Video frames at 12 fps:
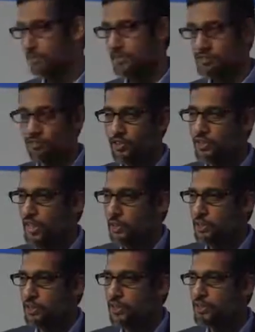So if you
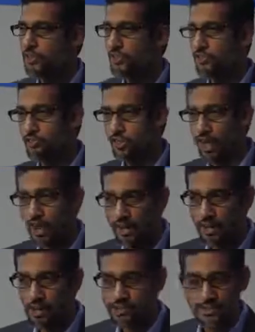type in and search for
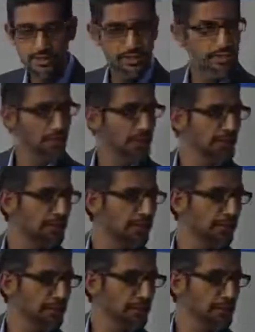hugs, we can
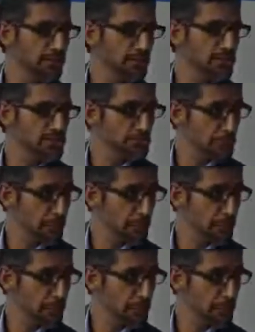find pictures of